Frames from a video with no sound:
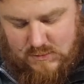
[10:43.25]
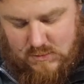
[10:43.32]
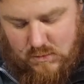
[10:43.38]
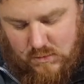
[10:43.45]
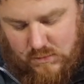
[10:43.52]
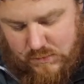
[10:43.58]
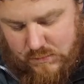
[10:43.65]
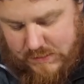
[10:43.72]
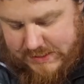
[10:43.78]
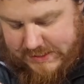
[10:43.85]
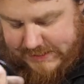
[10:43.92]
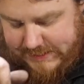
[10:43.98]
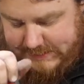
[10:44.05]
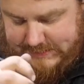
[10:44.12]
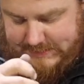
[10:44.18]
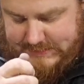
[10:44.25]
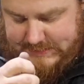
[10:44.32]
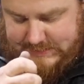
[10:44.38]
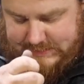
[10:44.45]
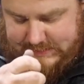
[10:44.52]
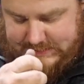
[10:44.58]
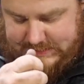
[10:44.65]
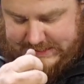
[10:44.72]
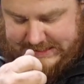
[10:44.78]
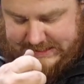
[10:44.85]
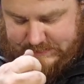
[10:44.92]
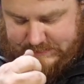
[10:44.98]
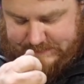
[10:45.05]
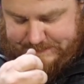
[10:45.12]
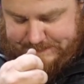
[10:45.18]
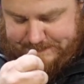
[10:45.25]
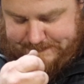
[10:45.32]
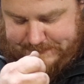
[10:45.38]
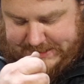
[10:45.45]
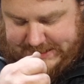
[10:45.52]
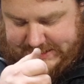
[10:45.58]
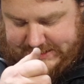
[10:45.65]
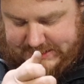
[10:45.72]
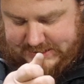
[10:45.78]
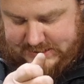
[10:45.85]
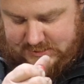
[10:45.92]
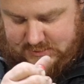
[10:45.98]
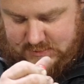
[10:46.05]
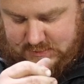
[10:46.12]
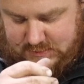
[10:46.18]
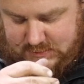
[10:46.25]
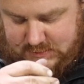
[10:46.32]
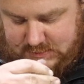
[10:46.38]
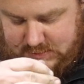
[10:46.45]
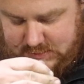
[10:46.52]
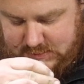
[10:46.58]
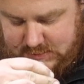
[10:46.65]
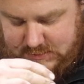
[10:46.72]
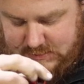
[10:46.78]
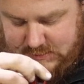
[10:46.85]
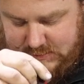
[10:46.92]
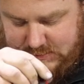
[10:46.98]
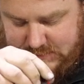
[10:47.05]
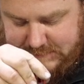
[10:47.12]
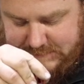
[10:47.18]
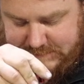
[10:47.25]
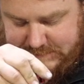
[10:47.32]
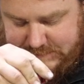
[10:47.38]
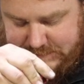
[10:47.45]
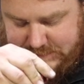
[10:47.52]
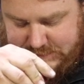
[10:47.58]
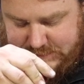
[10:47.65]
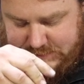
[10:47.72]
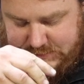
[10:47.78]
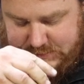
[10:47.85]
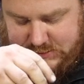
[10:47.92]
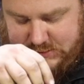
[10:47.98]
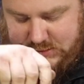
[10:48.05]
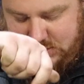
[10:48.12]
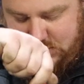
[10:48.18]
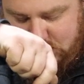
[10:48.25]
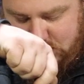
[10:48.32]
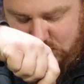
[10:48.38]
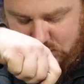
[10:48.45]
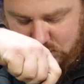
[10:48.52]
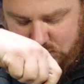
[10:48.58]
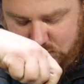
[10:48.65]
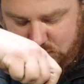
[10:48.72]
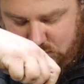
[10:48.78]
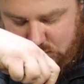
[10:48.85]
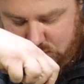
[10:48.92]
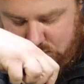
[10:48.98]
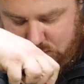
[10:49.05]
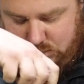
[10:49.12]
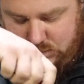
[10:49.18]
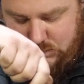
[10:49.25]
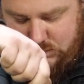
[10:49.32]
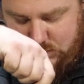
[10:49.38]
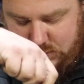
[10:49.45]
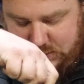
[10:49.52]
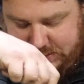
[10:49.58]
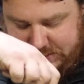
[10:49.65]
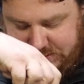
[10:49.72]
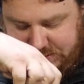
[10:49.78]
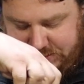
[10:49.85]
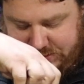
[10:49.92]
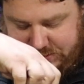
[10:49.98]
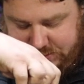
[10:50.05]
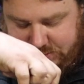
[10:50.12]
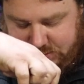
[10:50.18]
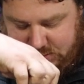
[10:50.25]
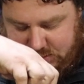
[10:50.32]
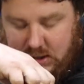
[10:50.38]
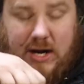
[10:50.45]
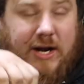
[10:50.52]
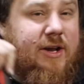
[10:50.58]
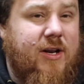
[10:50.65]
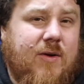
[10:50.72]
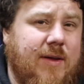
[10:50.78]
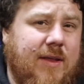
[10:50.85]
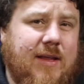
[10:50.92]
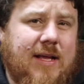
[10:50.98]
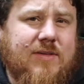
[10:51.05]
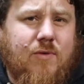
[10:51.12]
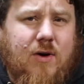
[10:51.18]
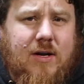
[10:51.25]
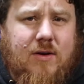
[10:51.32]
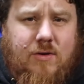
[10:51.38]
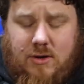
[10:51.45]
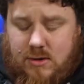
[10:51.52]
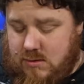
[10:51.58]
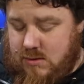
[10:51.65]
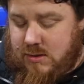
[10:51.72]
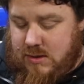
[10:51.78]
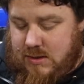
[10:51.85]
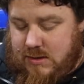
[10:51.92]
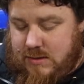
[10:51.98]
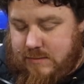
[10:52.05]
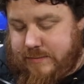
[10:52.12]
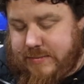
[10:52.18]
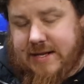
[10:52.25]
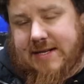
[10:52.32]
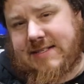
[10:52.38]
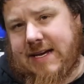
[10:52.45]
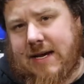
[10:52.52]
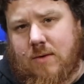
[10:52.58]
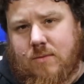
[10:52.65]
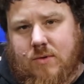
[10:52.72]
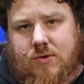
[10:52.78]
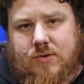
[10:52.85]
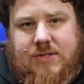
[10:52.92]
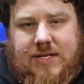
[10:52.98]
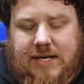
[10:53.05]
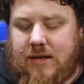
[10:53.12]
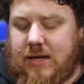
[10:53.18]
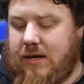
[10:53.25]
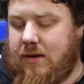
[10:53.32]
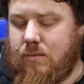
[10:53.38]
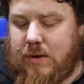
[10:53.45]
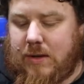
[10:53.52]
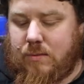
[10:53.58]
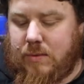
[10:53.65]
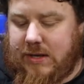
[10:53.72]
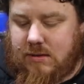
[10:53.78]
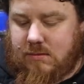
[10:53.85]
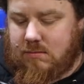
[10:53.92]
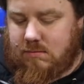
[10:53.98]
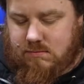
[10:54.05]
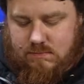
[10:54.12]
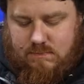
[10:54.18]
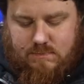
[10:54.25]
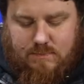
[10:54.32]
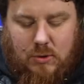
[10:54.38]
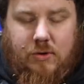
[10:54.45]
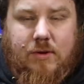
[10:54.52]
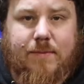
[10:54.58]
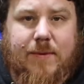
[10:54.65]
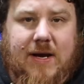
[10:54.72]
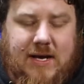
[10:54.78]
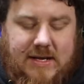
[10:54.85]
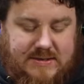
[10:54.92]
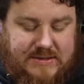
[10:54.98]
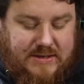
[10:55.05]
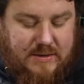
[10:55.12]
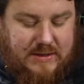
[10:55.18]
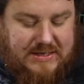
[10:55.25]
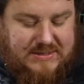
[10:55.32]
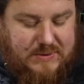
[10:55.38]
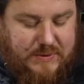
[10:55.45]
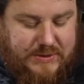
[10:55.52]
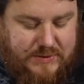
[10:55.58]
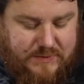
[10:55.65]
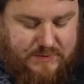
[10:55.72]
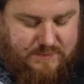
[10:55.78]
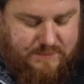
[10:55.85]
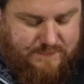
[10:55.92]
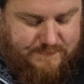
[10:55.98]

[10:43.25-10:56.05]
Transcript: All the way, and then back it off one turn. I don't know whether that's right or not, but that's how it was in it when we pulled it apart, so that's what we're doing.